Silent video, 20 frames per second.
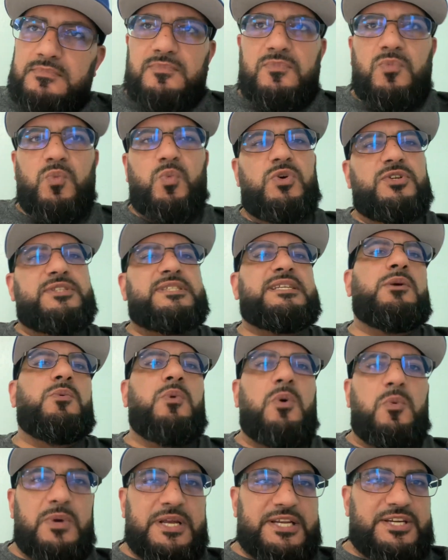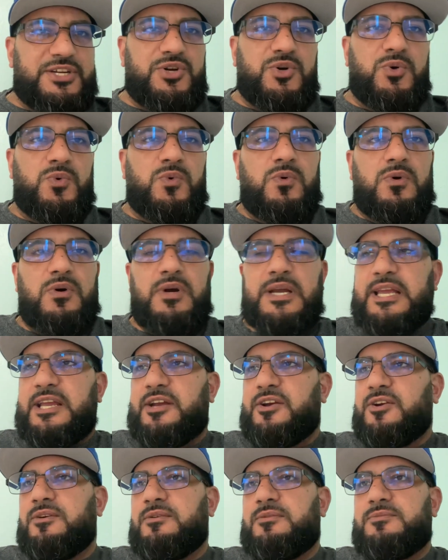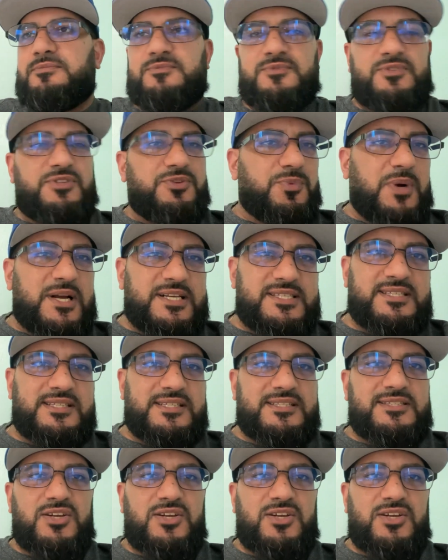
we'll see what we do here the rest of this